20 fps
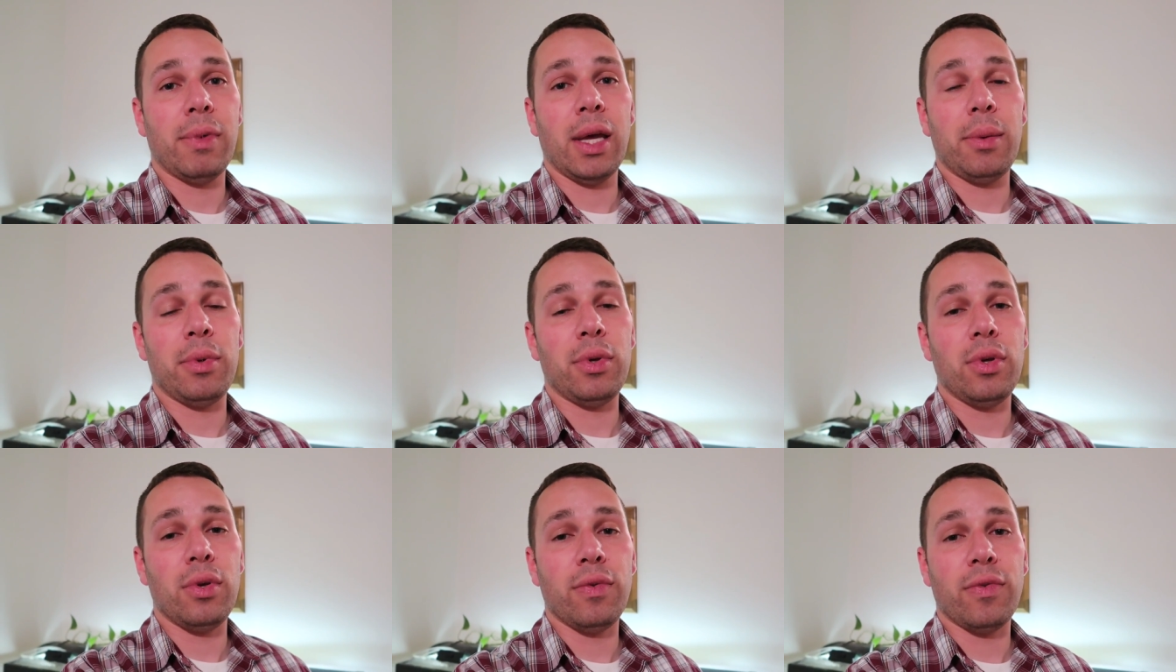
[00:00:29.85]

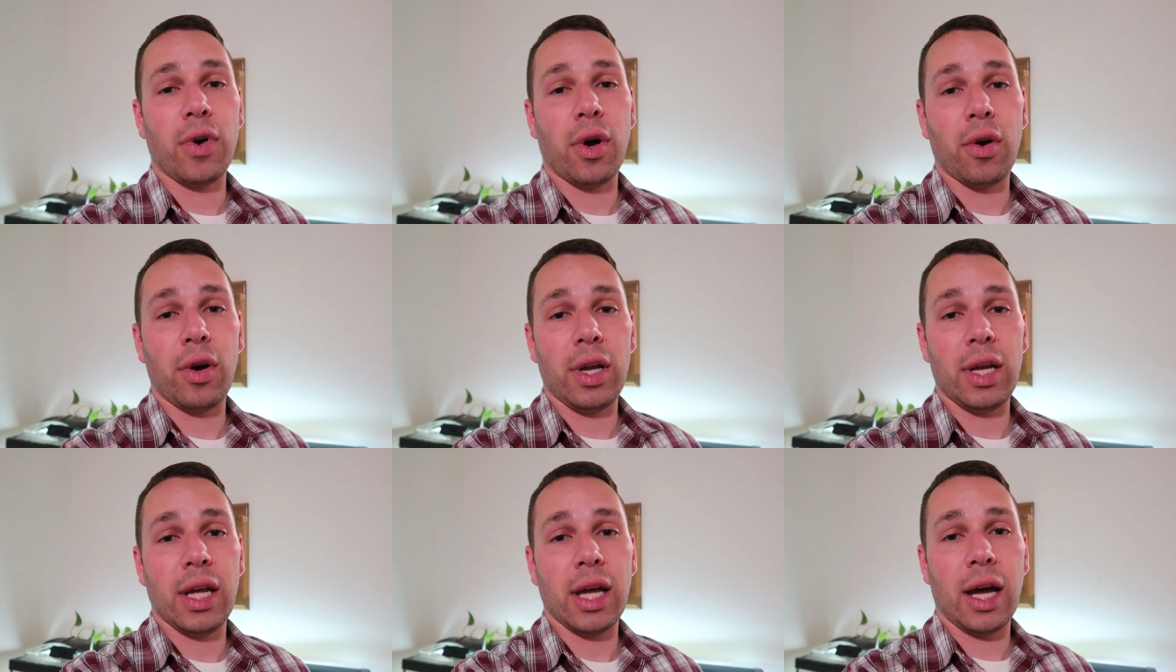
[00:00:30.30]
Maybe you've
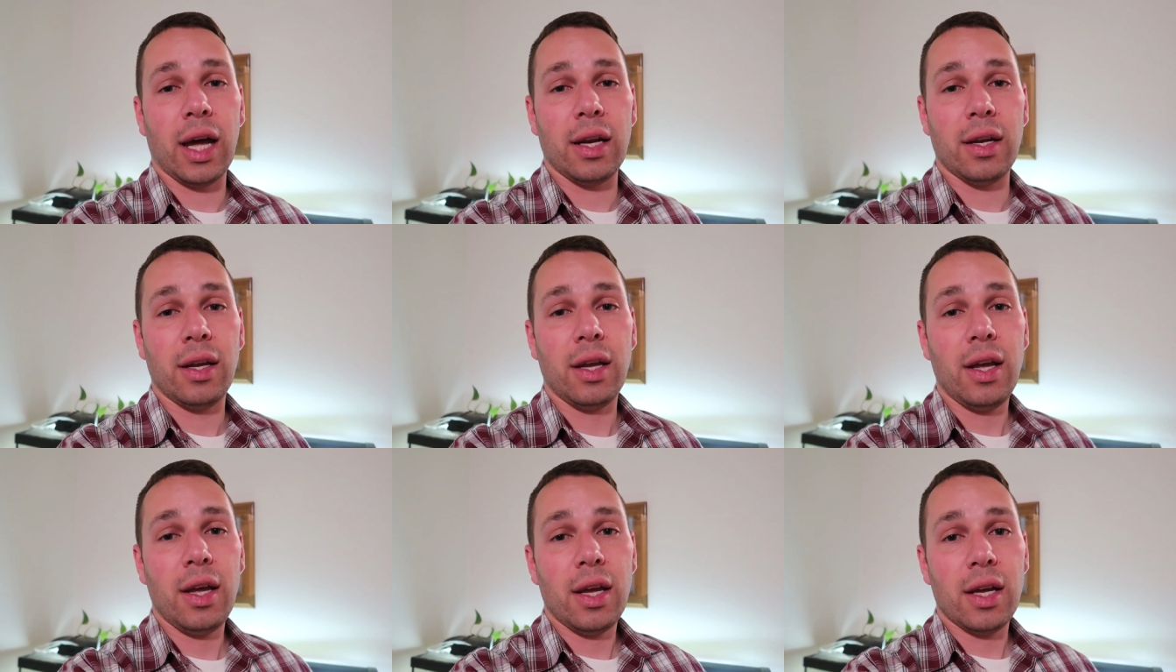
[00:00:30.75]
already
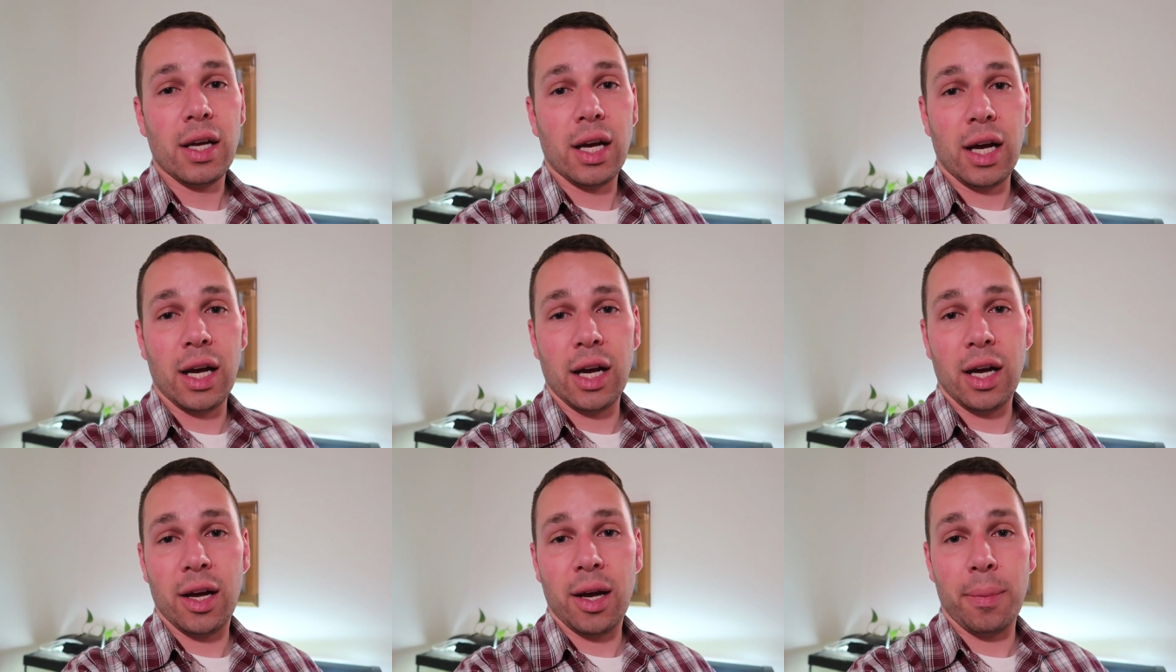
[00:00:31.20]
got
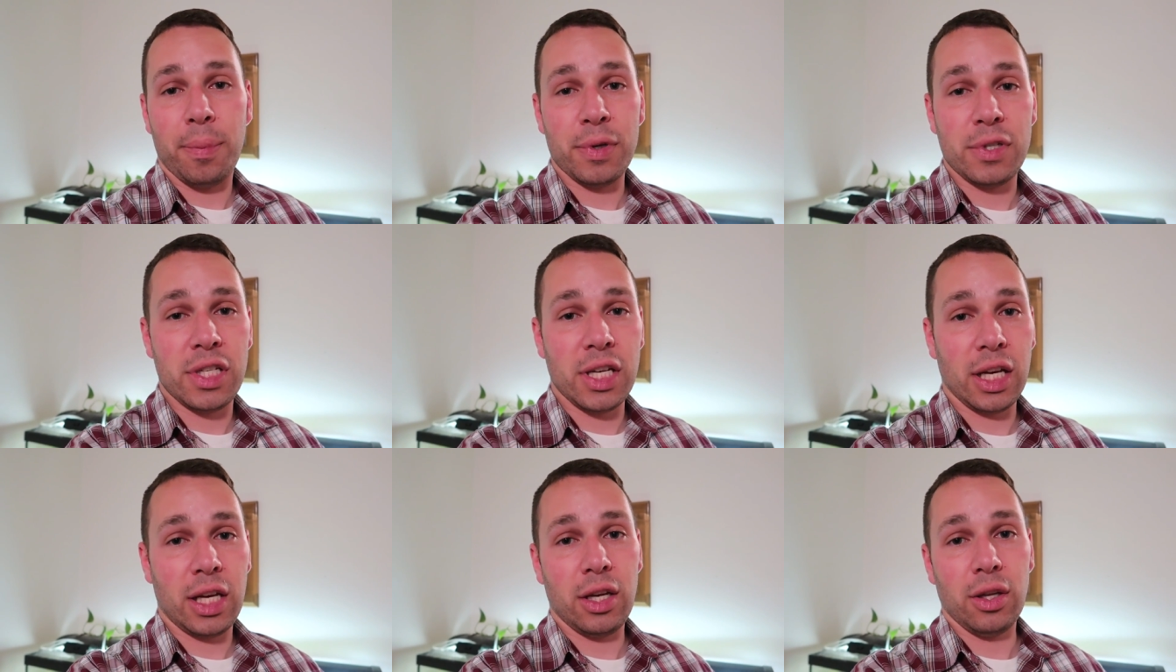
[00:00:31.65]
uh, a
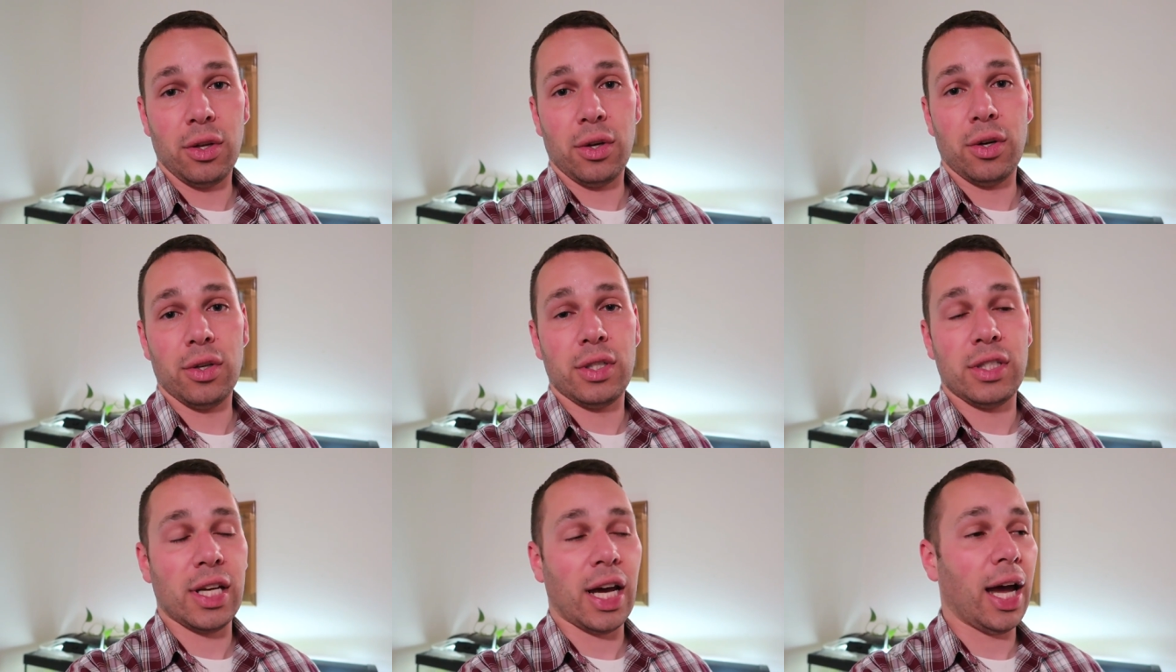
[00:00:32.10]

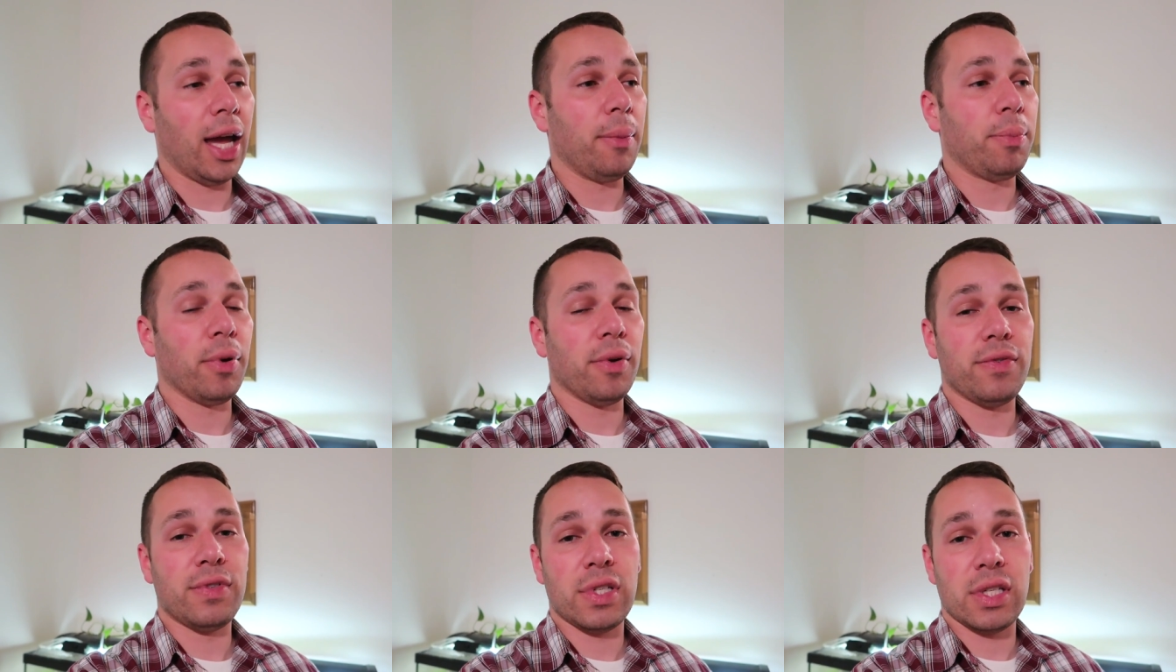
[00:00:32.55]
particular
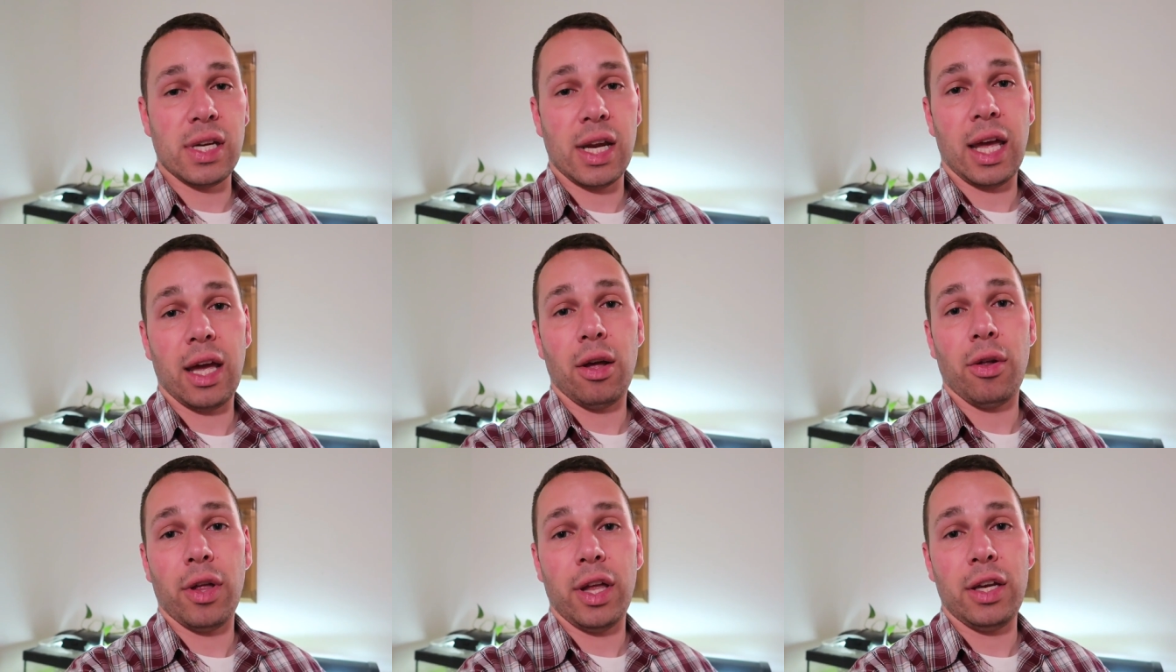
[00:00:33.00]
type of
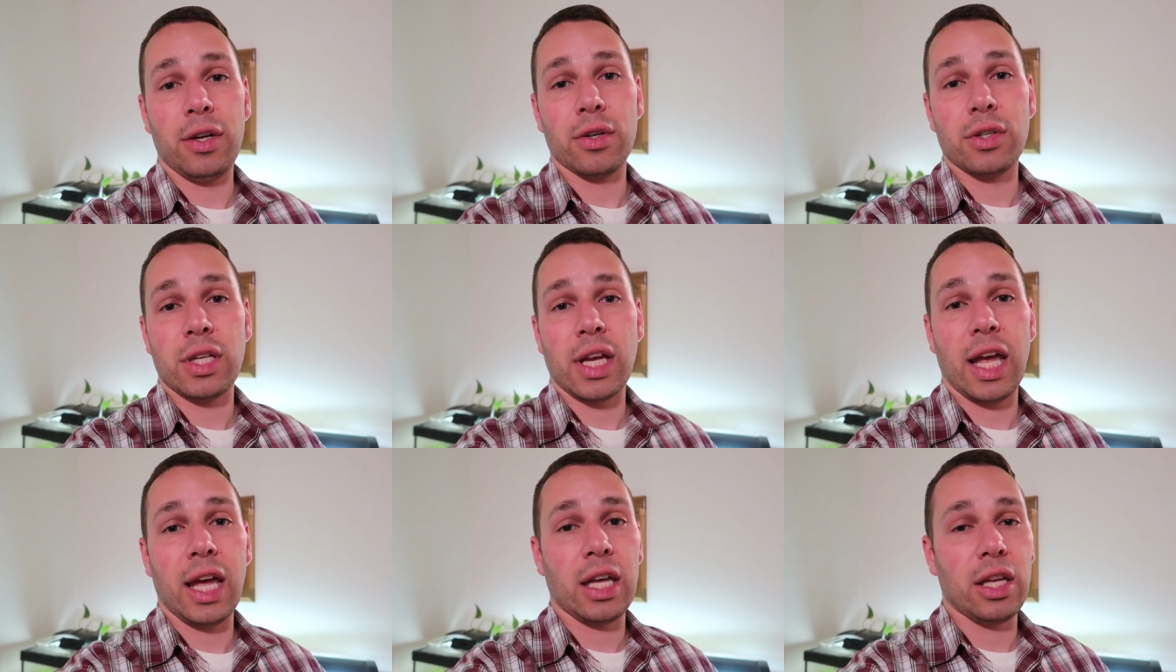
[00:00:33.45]
snail in
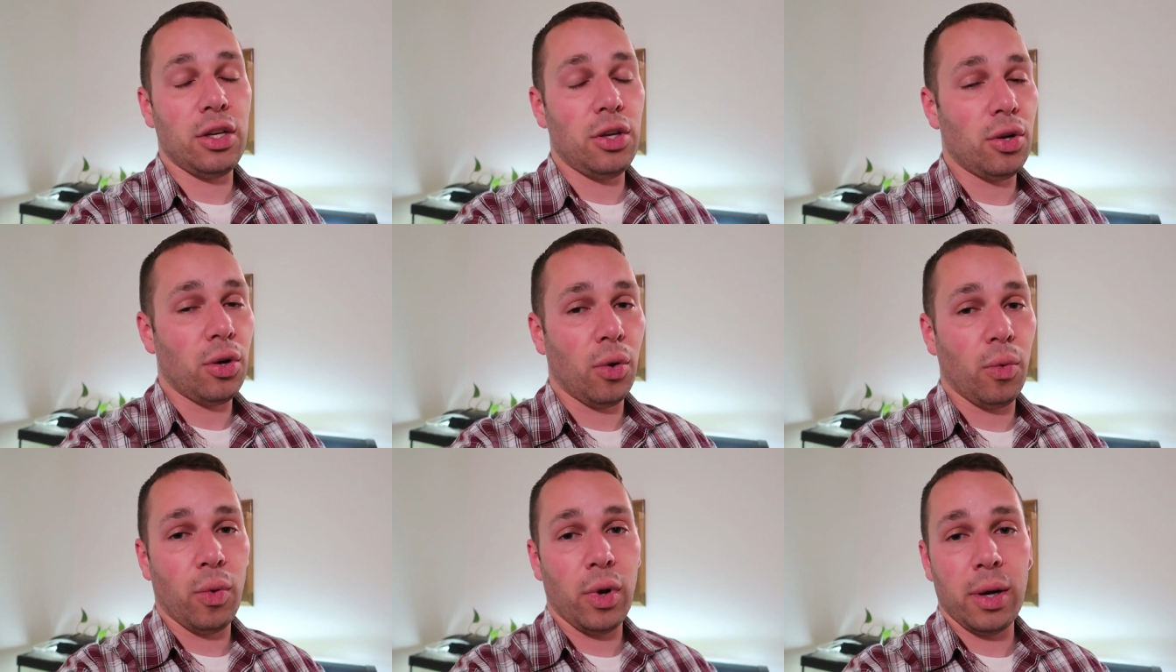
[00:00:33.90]
your tank and
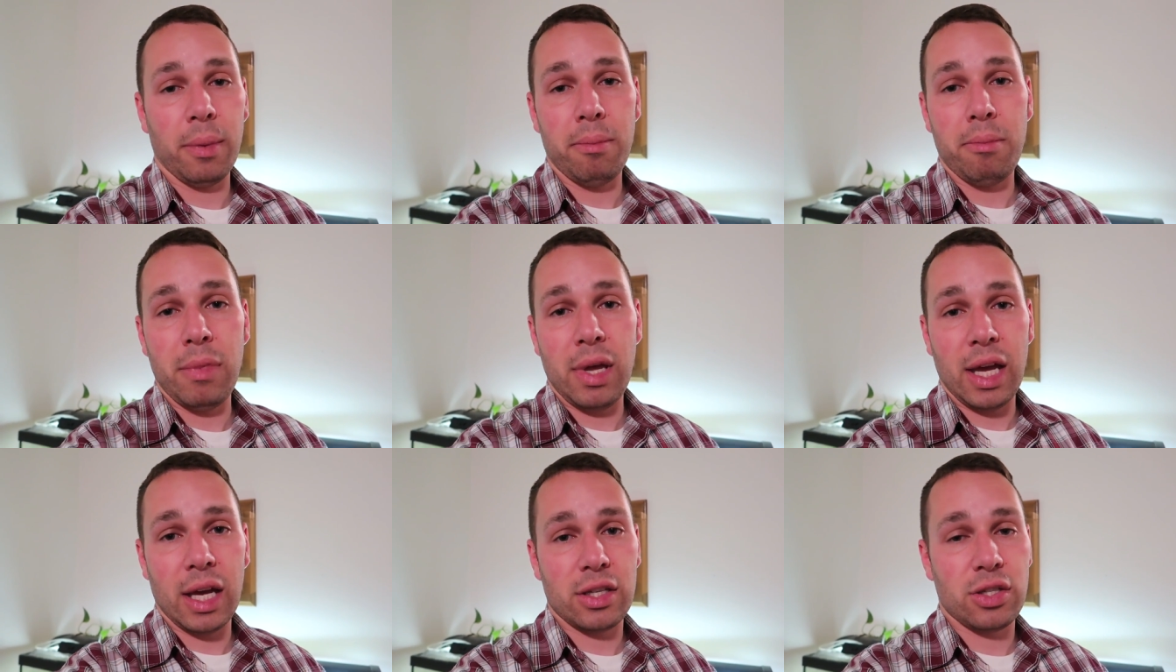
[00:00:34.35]
you don't want to
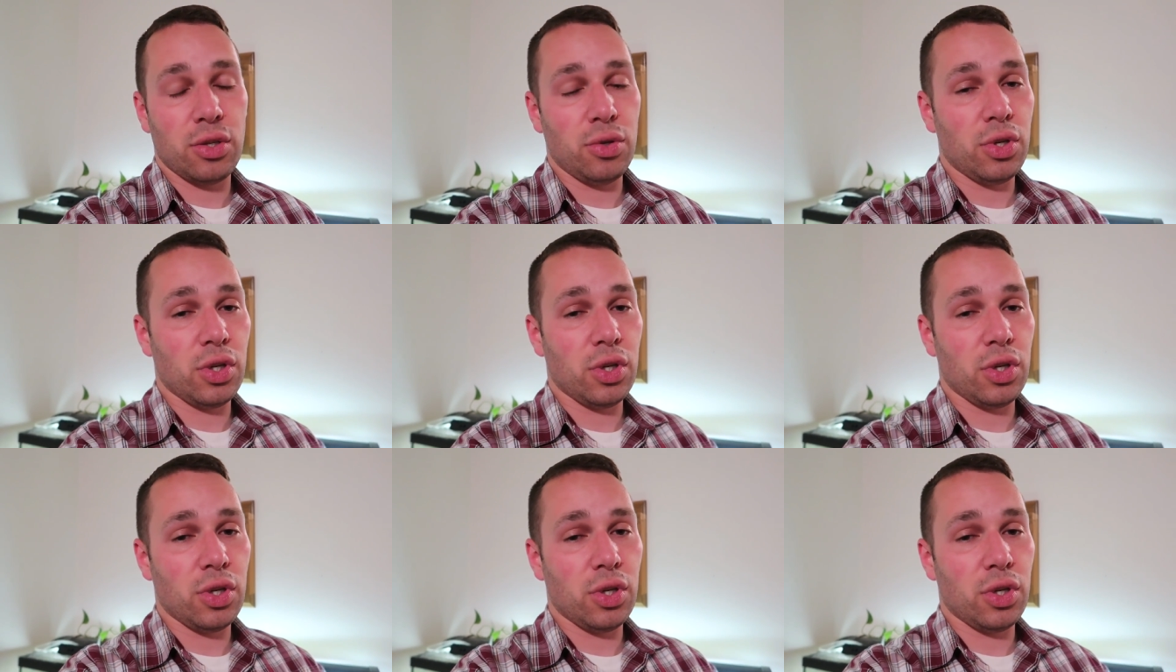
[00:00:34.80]
mix.